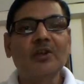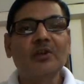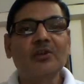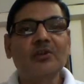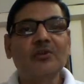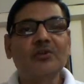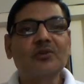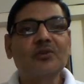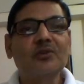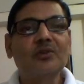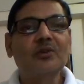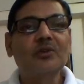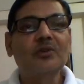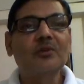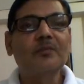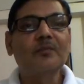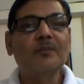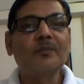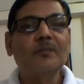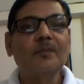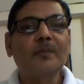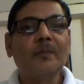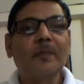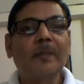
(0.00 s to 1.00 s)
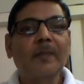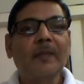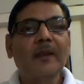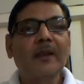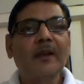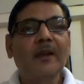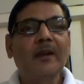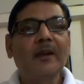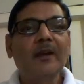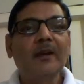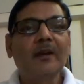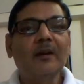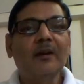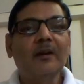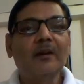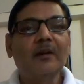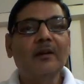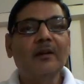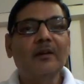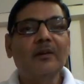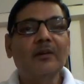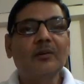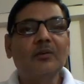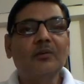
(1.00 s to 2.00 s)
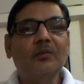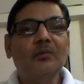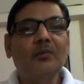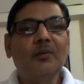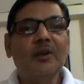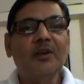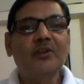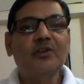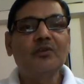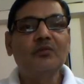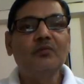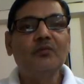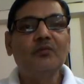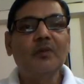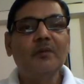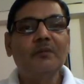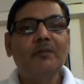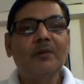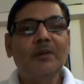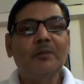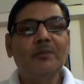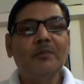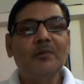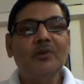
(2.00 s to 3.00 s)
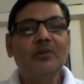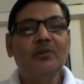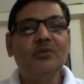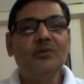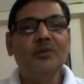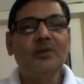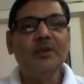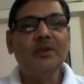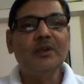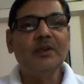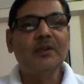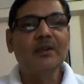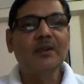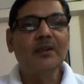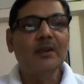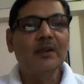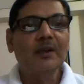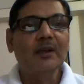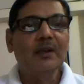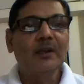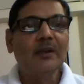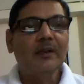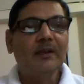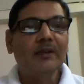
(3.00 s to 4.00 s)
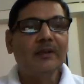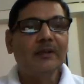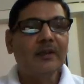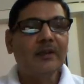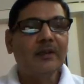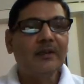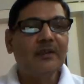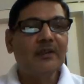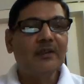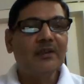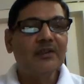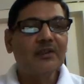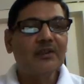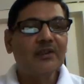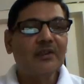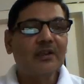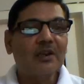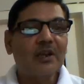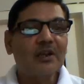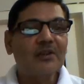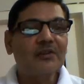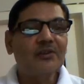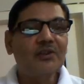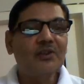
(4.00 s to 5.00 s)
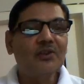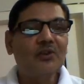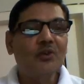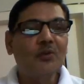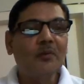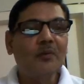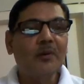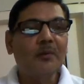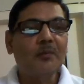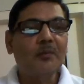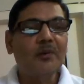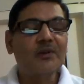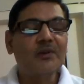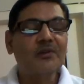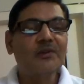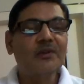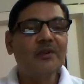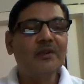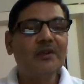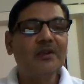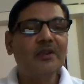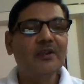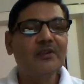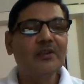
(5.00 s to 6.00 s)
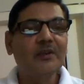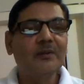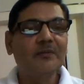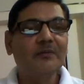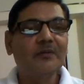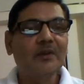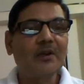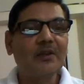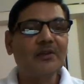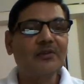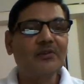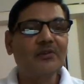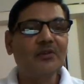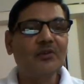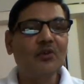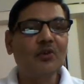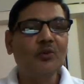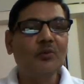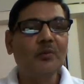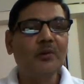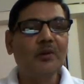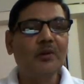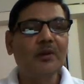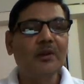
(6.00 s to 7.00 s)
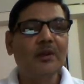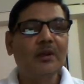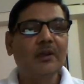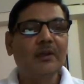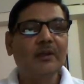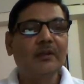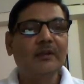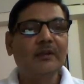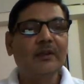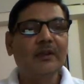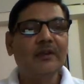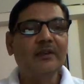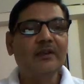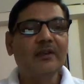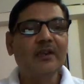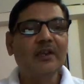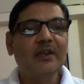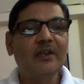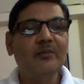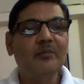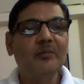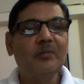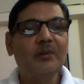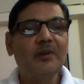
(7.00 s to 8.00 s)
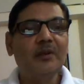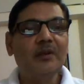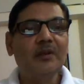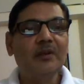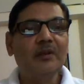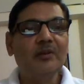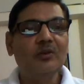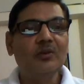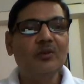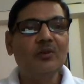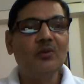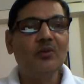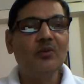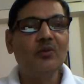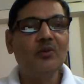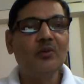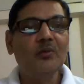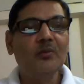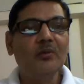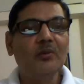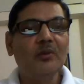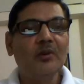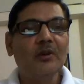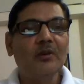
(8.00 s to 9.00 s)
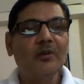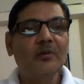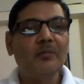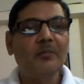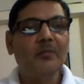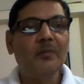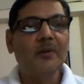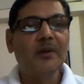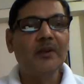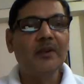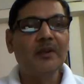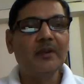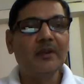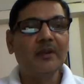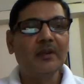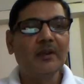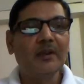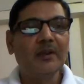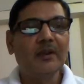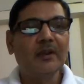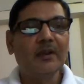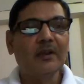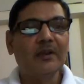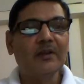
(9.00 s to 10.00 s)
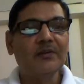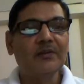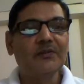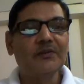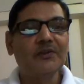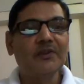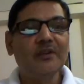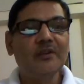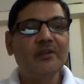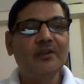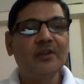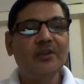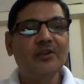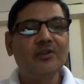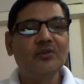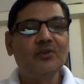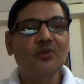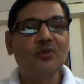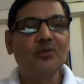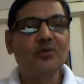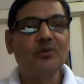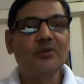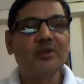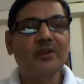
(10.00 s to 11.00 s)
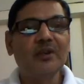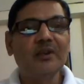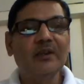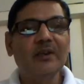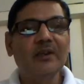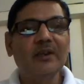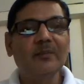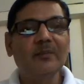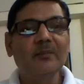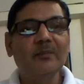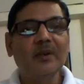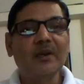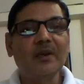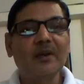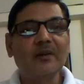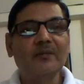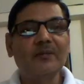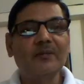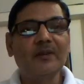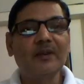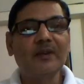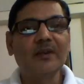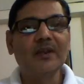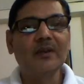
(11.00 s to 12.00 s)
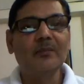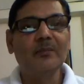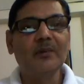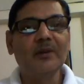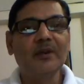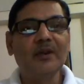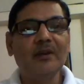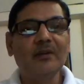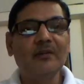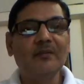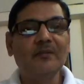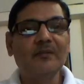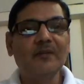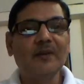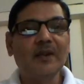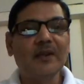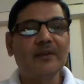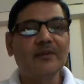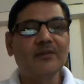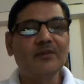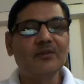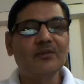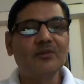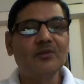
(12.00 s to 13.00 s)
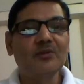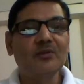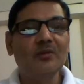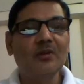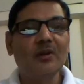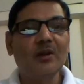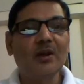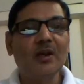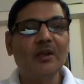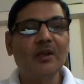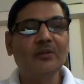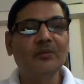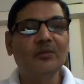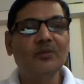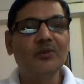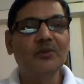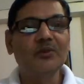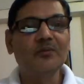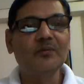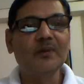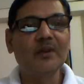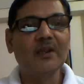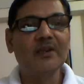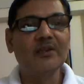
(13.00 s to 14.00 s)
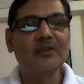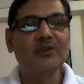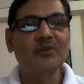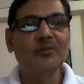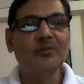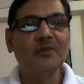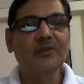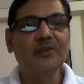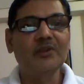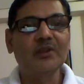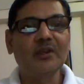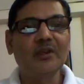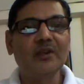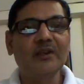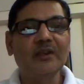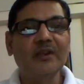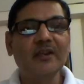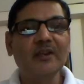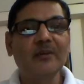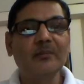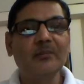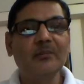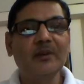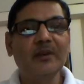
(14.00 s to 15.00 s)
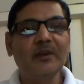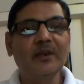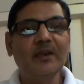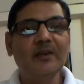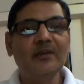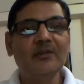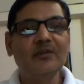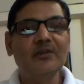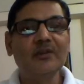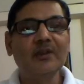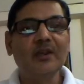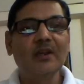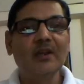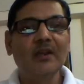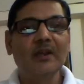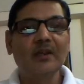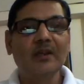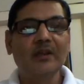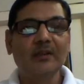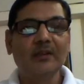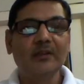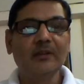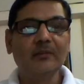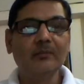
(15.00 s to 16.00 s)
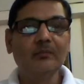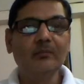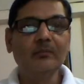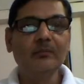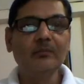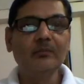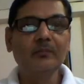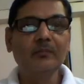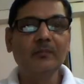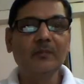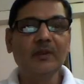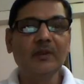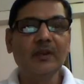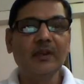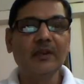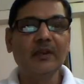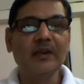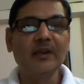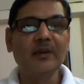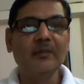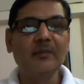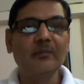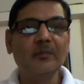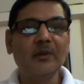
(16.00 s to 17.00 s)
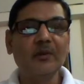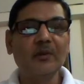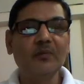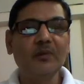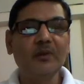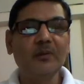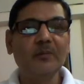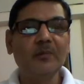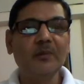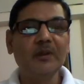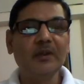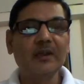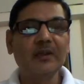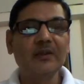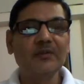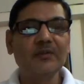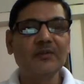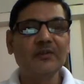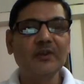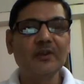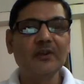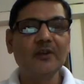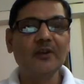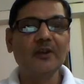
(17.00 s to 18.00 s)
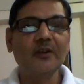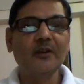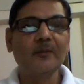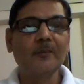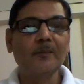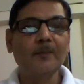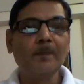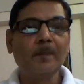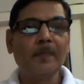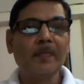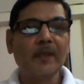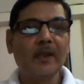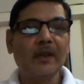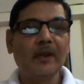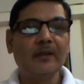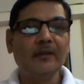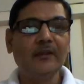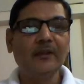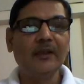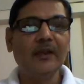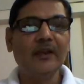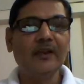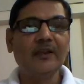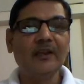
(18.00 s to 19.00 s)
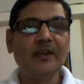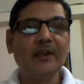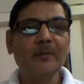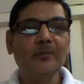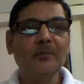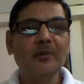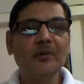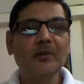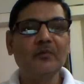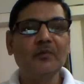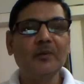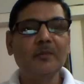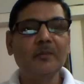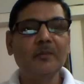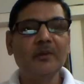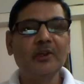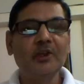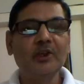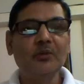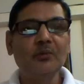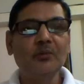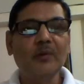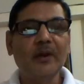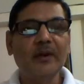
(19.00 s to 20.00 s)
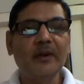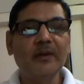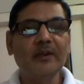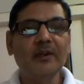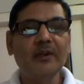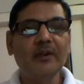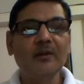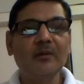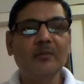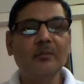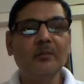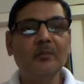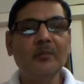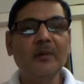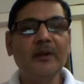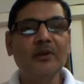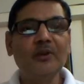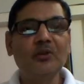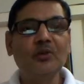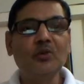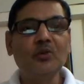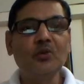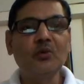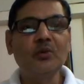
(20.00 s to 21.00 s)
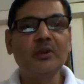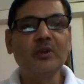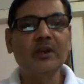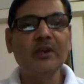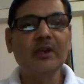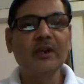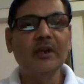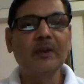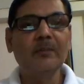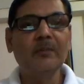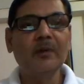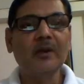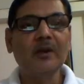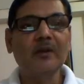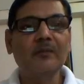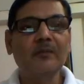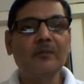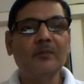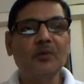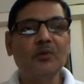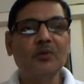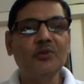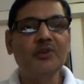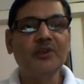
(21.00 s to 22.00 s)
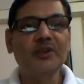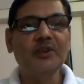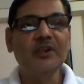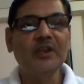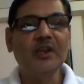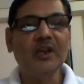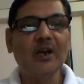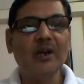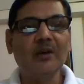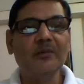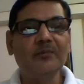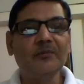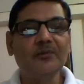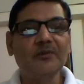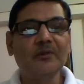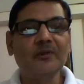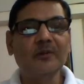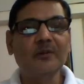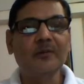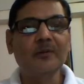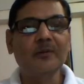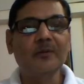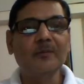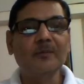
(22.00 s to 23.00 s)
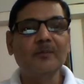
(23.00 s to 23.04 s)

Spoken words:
So what we will be doing, that this crossing over, percentage of crossing over, that can be known by considering total number of recombinant flies. All those flies which are recombinants, their number will be considered, and that number will be divided by total number of progeny observed,